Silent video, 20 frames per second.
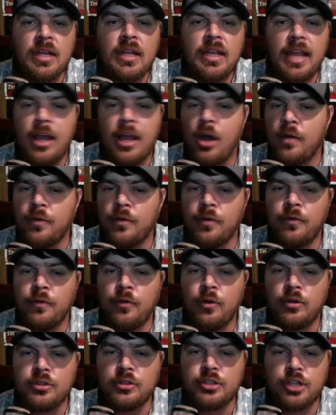They offer
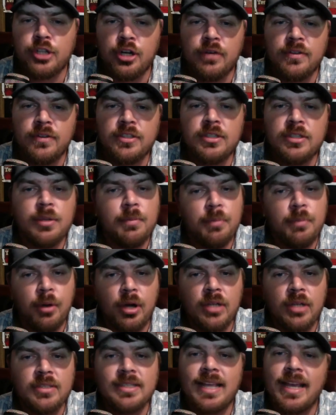full service,
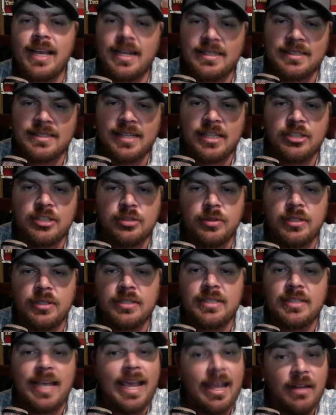parts and
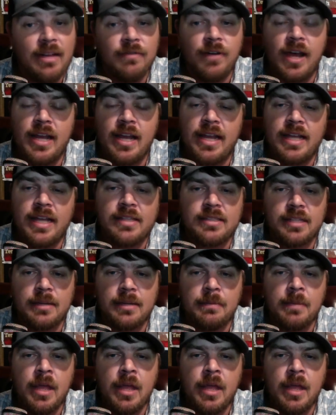accessories, and financing.